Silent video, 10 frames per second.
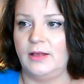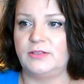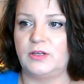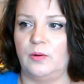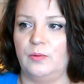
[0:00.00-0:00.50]

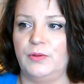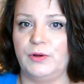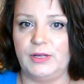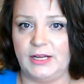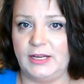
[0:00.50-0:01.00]
So
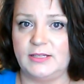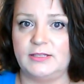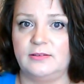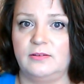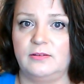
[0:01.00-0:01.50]
they're in
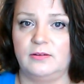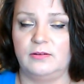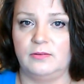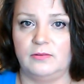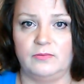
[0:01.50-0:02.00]
it
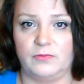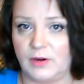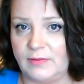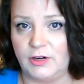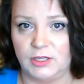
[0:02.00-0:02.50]

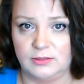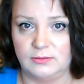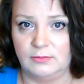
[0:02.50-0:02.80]
forever.